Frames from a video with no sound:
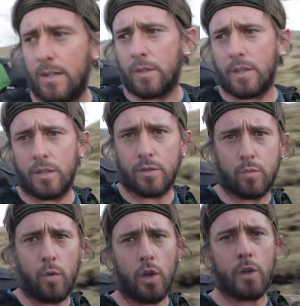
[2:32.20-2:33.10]
What you gonna do
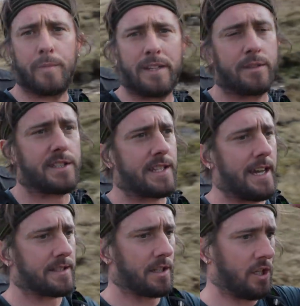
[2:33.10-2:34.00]
is walk up down your
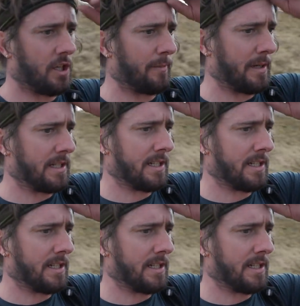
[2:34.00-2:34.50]
stairs at home.